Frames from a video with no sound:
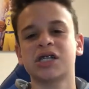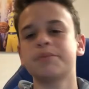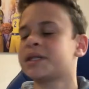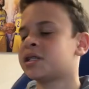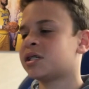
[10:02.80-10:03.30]
just to
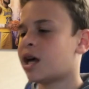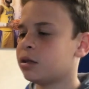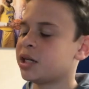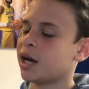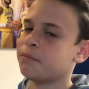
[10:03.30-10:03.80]
make the
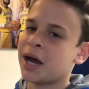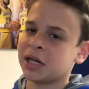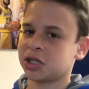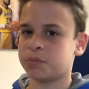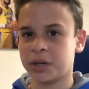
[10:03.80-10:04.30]
salary cap
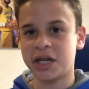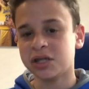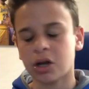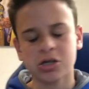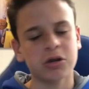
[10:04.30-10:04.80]
match, but
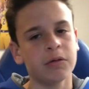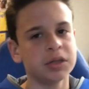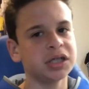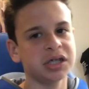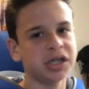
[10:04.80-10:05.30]
he's also a
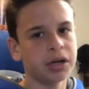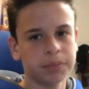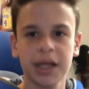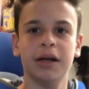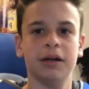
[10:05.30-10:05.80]
really good young
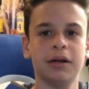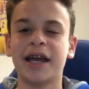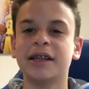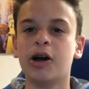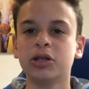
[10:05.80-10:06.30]
player.
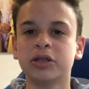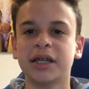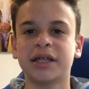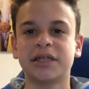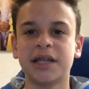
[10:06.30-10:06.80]
And they also
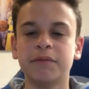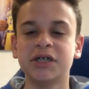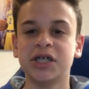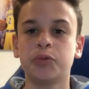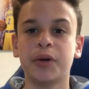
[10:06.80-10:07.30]
get the
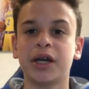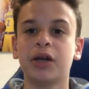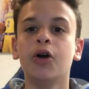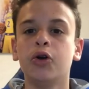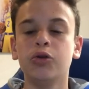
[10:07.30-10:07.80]
17th
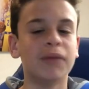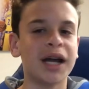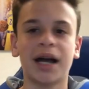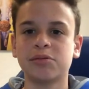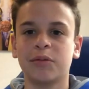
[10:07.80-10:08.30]
pick, who might
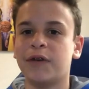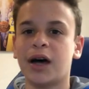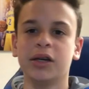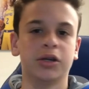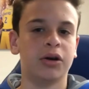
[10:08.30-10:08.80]
have some
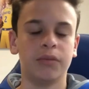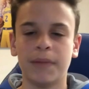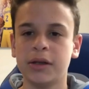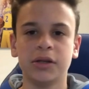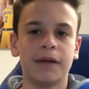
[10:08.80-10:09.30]
value.
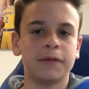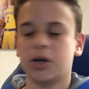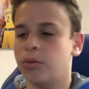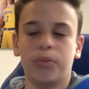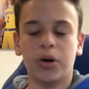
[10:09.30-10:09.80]
You never
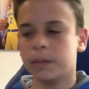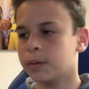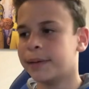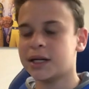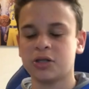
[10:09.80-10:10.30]
know. Bol
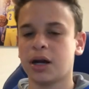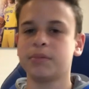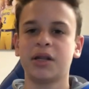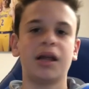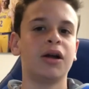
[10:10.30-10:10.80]
might
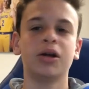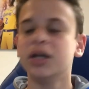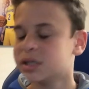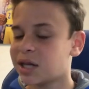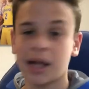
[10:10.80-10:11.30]
drop there,
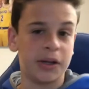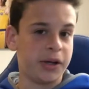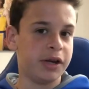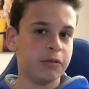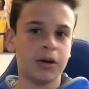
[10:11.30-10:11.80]
Tyler
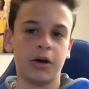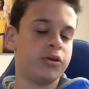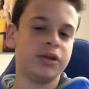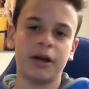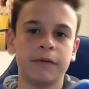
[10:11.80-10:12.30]
Hero,
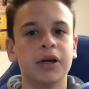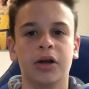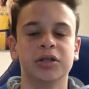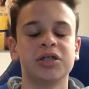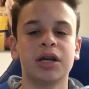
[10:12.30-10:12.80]
you never
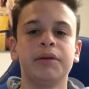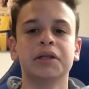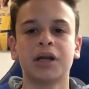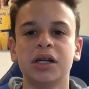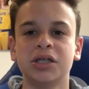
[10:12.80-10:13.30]
know. There's going to be a
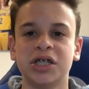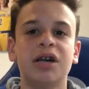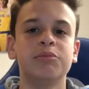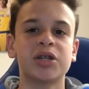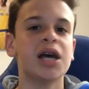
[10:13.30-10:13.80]
lot of
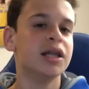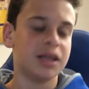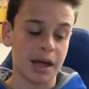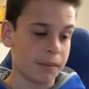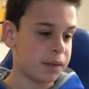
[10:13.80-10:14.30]
gems
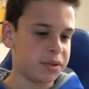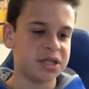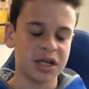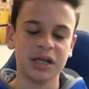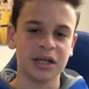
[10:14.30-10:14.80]
that might be
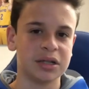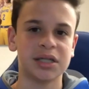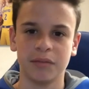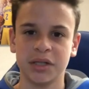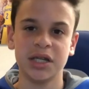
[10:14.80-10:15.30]
sitting there at
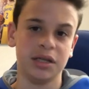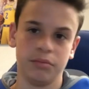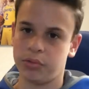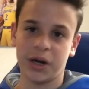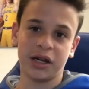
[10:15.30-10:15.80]
17.
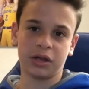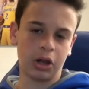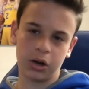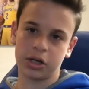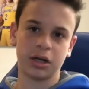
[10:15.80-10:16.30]
Brandon
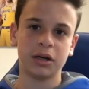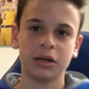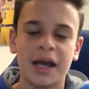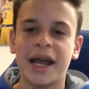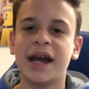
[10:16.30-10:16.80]
Clark,
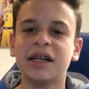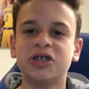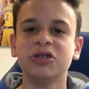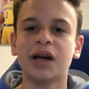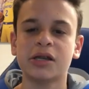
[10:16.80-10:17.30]
and a
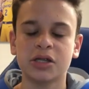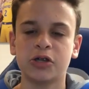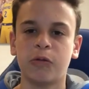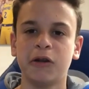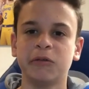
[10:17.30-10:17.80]

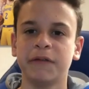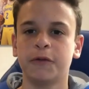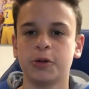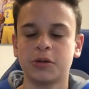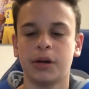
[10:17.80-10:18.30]
2023
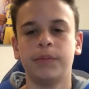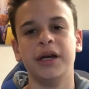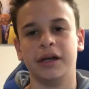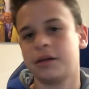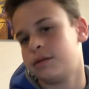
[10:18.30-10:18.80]
first round
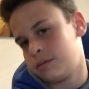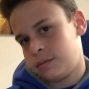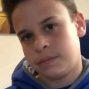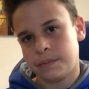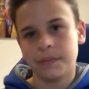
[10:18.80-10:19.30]
pick.
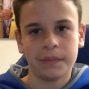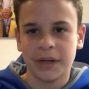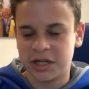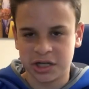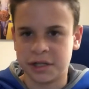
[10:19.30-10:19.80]

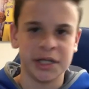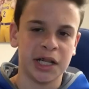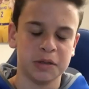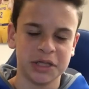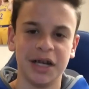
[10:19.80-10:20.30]
That's just
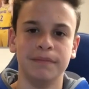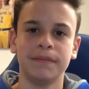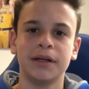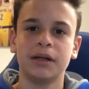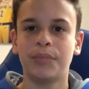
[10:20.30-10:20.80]
another gem.
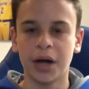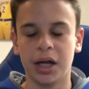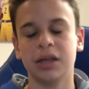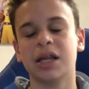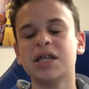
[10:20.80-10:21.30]

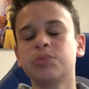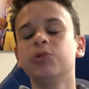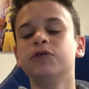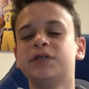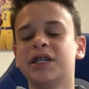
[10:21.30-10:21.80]
But let's
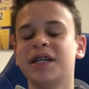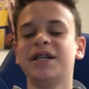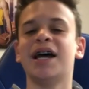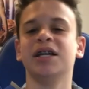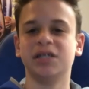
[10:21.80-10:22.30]
move to the
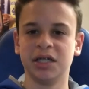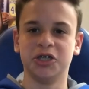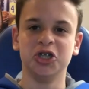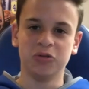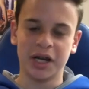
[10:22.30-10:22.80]
Nets
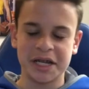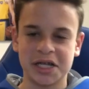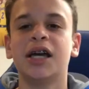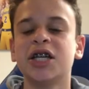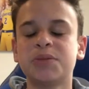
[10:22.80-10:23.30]

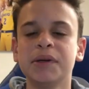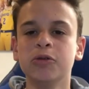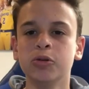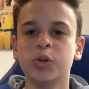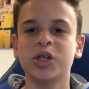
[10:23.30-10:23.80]
situation. It's been
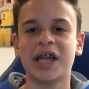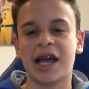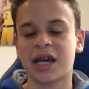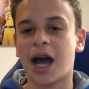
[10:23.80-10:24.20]
rumored that